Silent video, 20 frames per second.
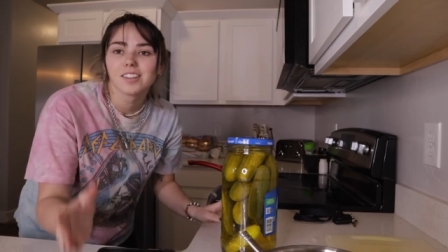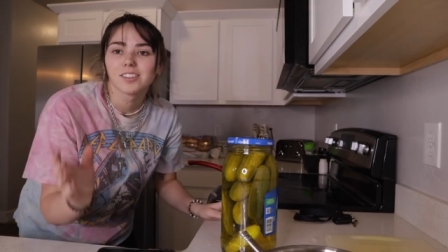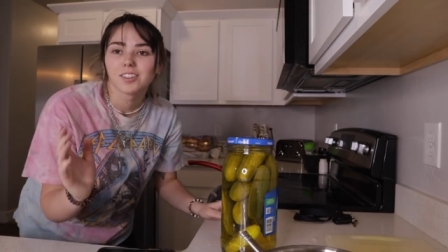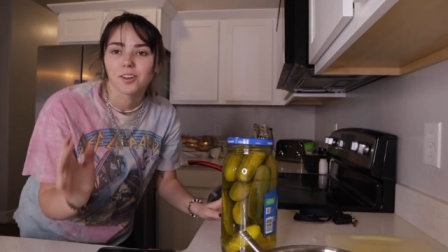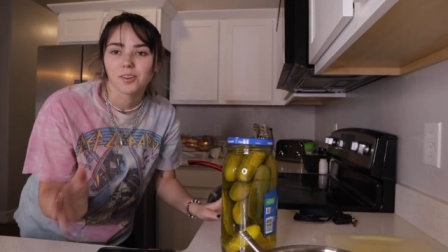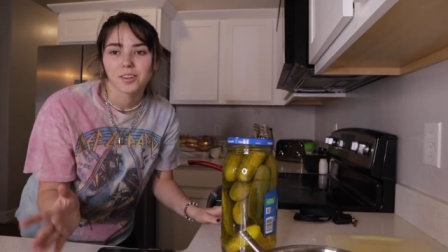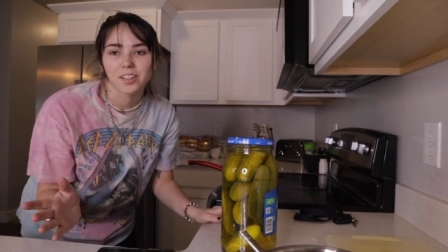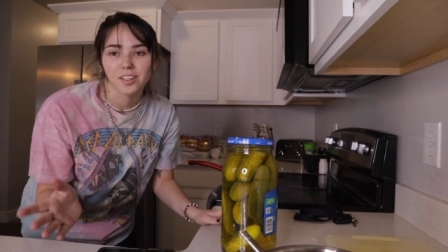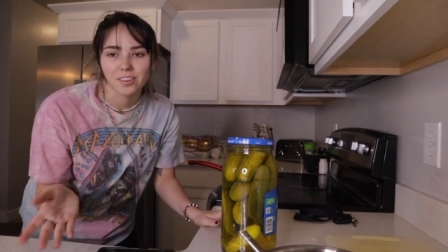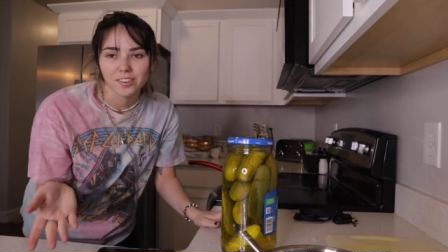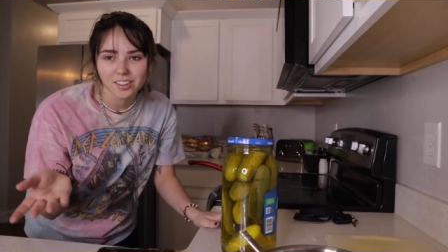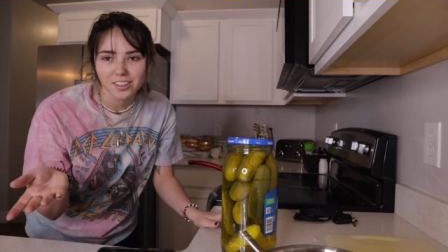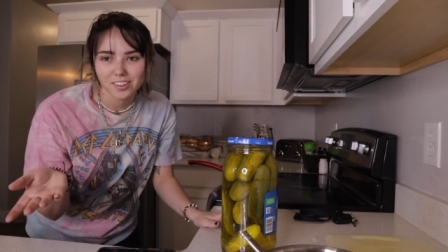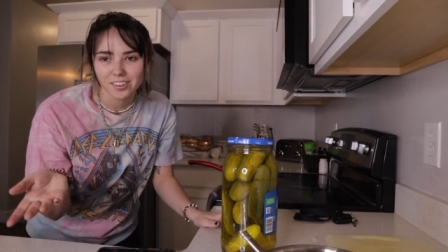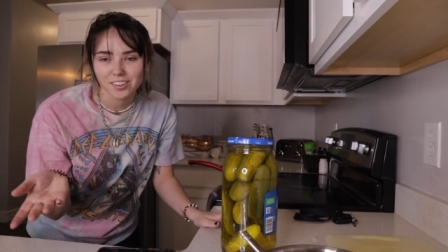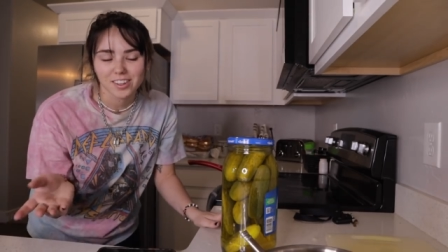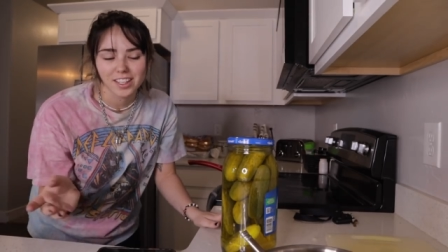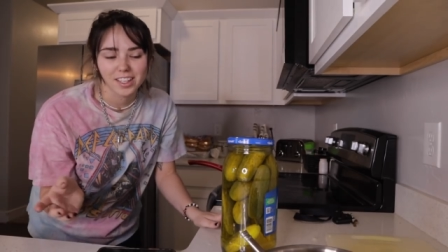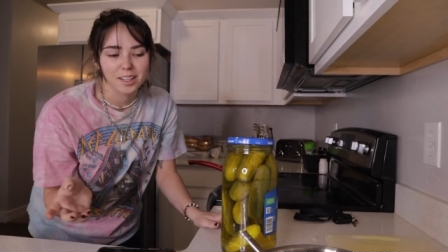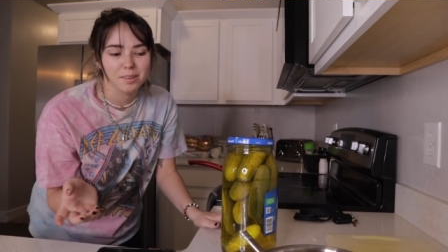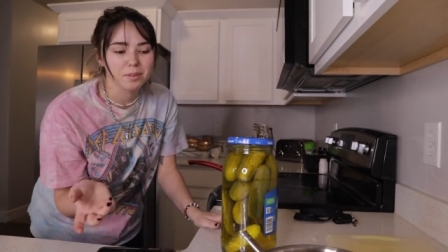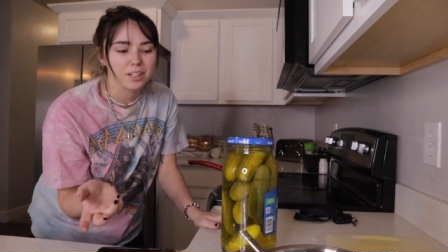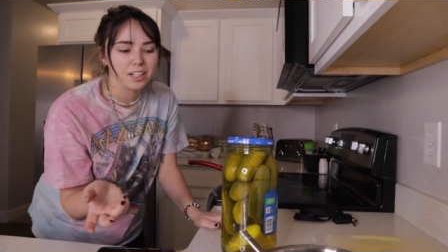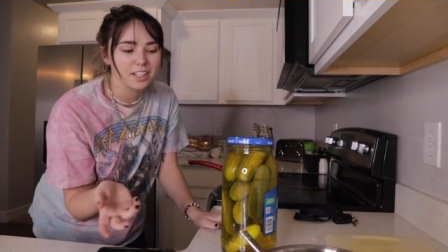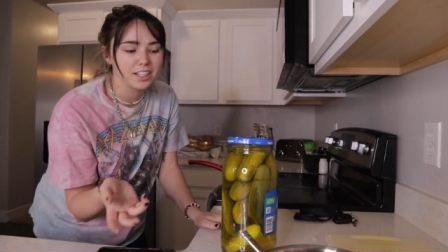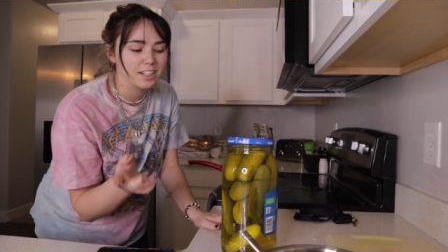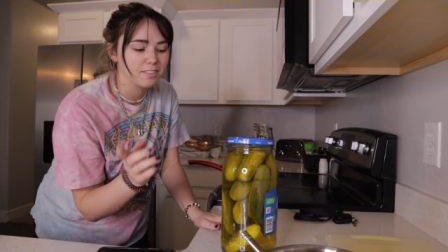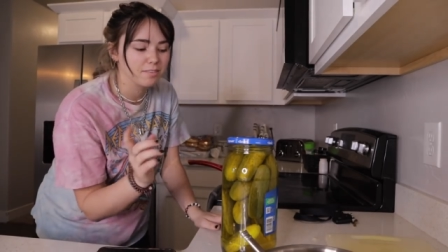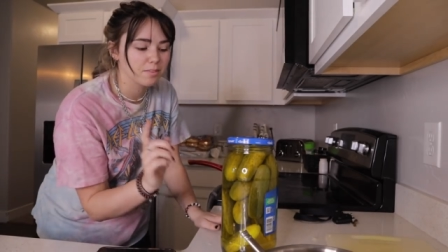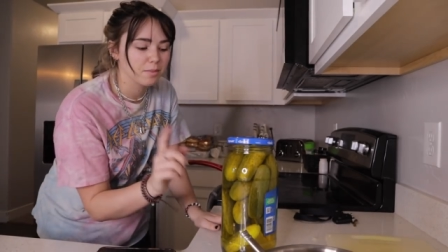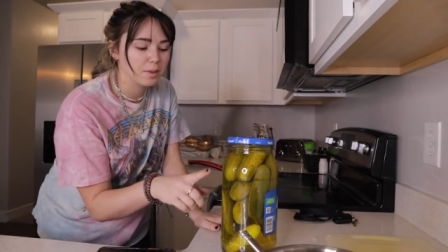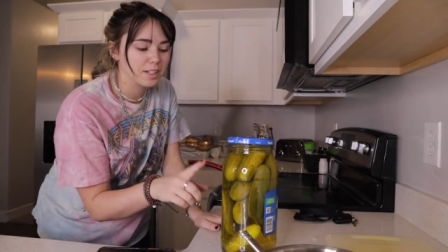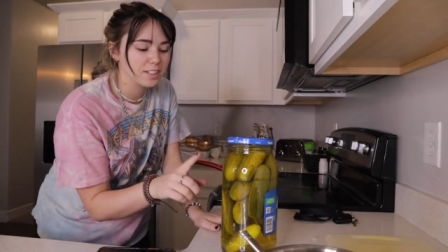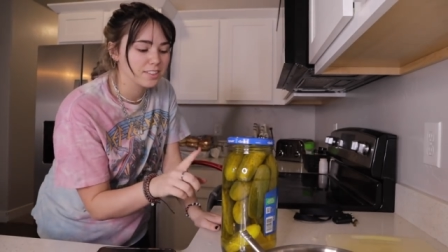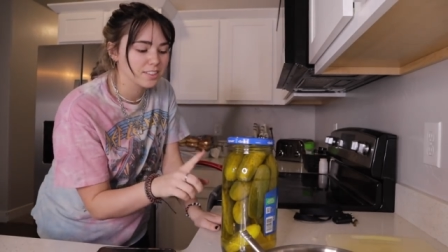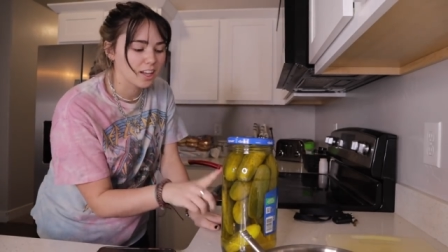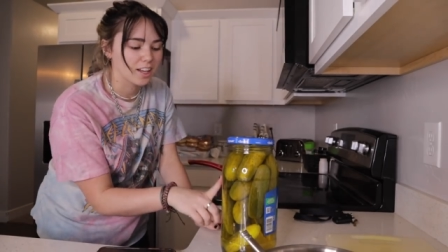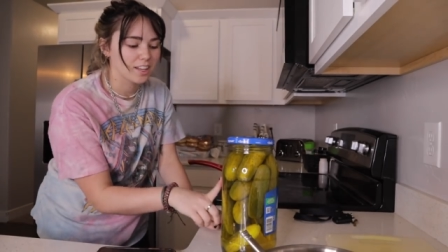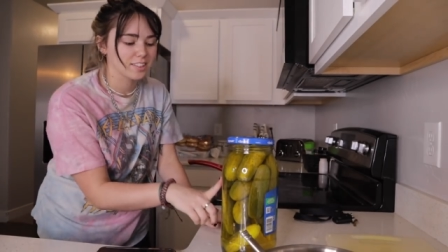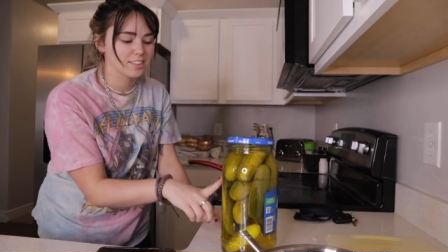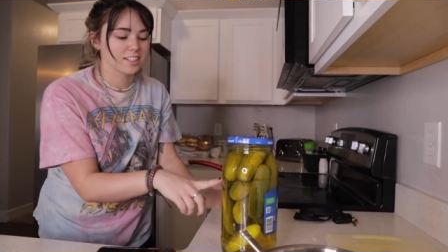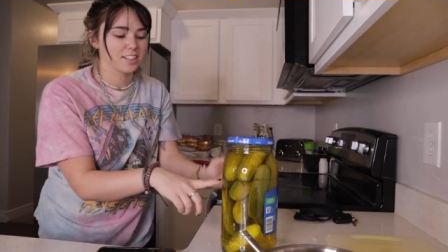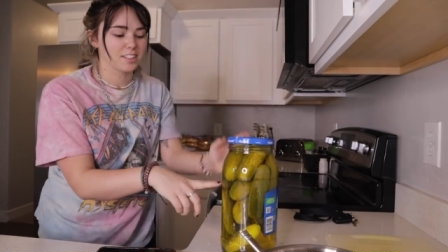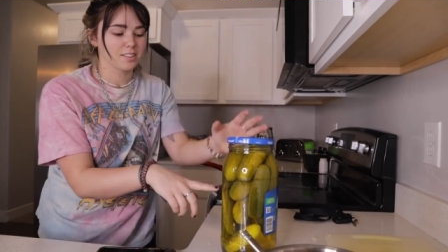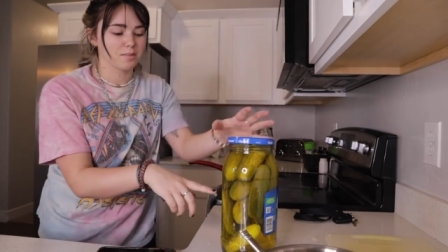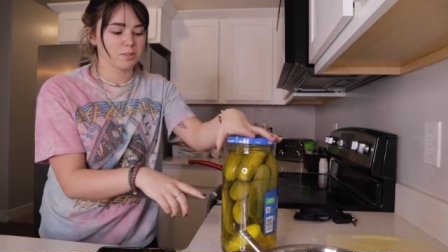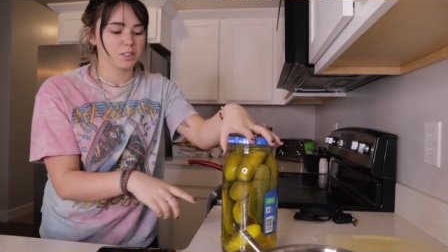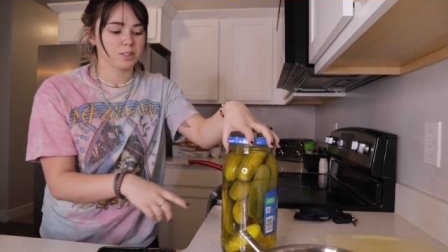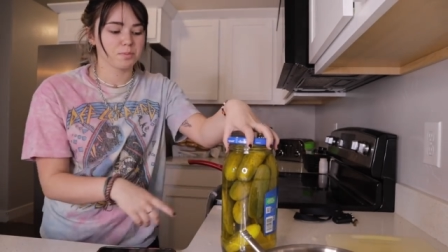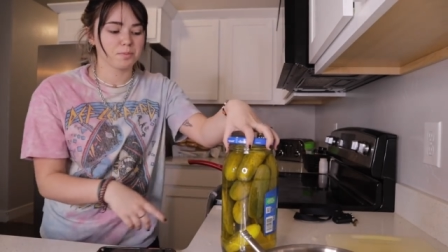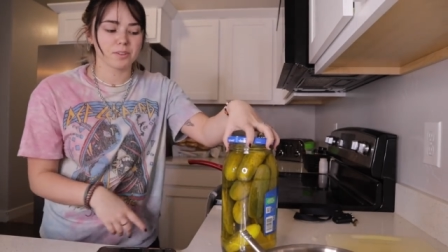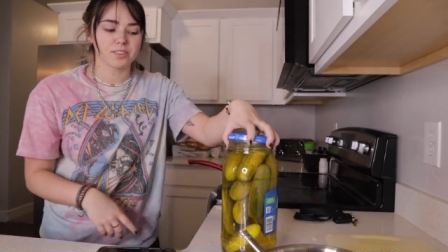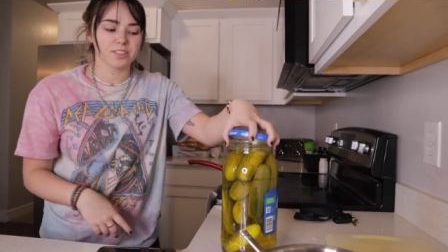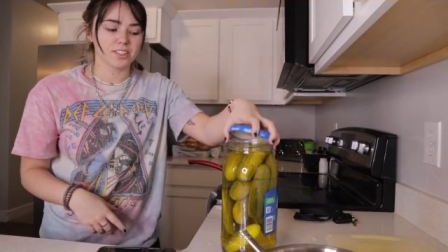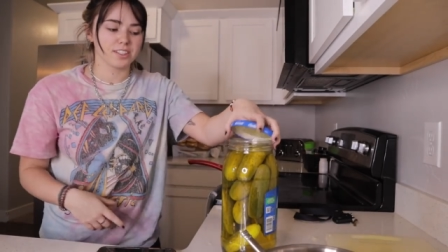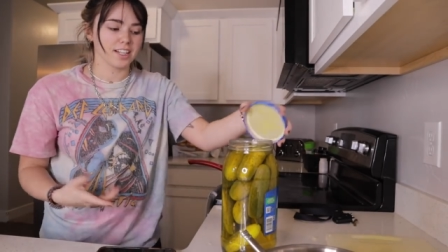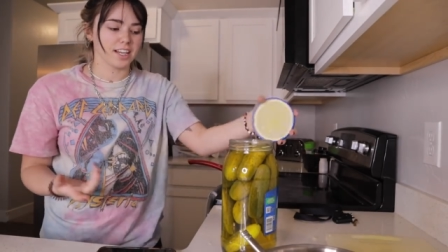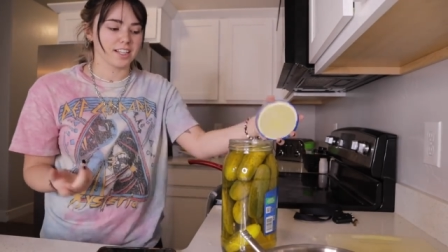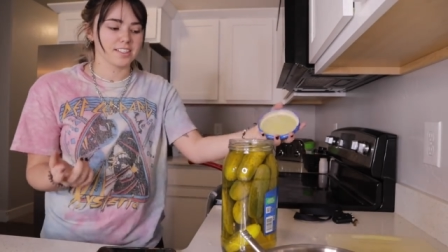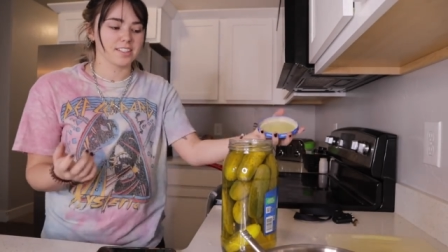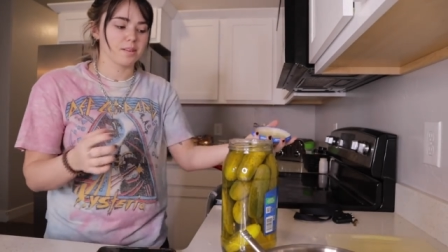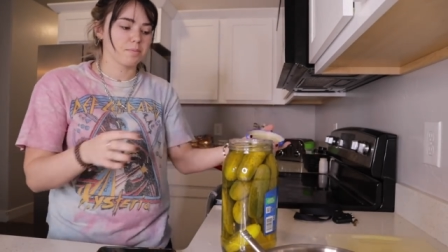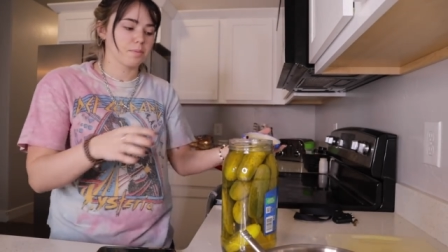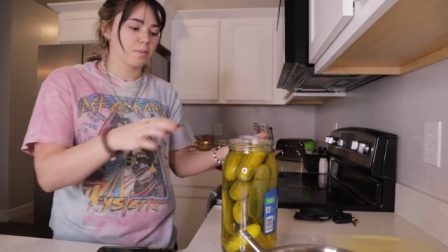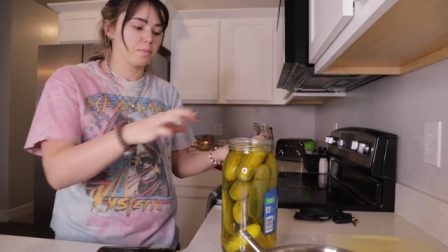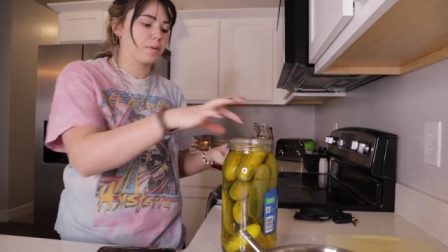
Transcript: So the only other thing I'm gonna need for my sauce is I'm just supposed to dice up a